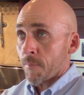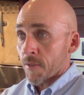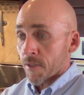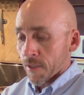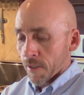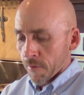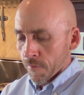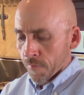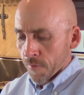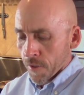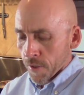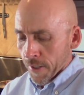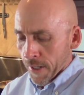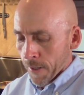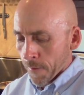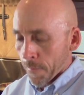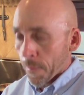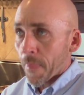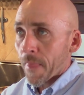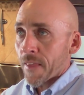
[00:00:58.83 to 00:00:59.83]
the stuff falling
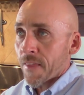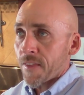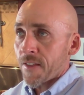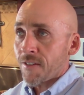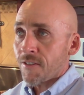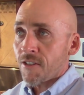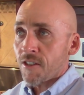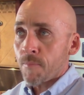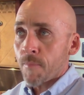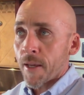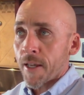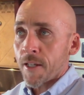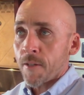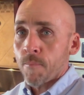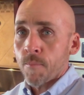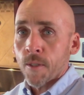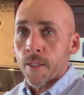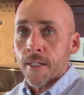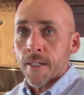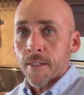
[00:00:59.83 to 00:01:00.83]
out. This is my
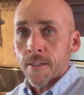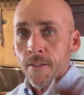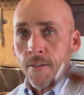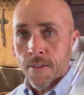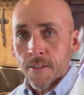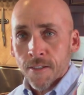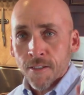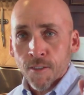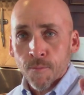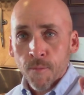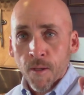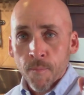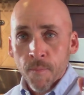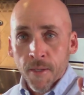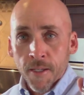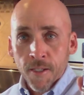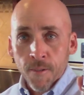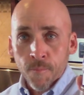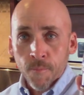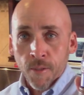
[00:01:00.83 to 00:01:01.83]
complaint. This is my
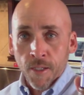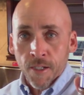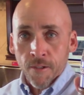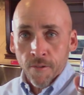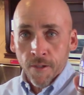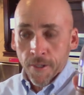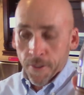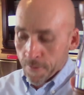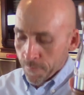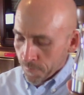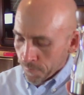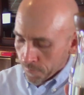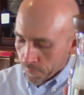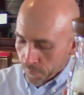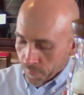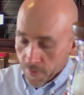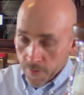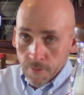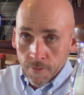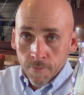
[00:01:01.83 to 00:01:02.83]
big complaint right here.
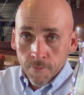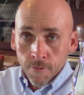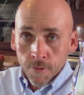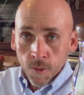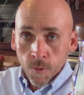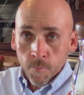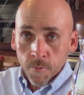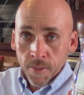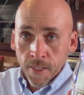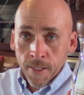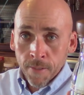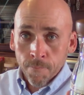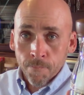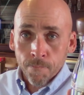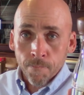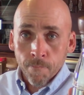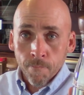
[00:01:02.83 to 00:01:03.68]
You open that.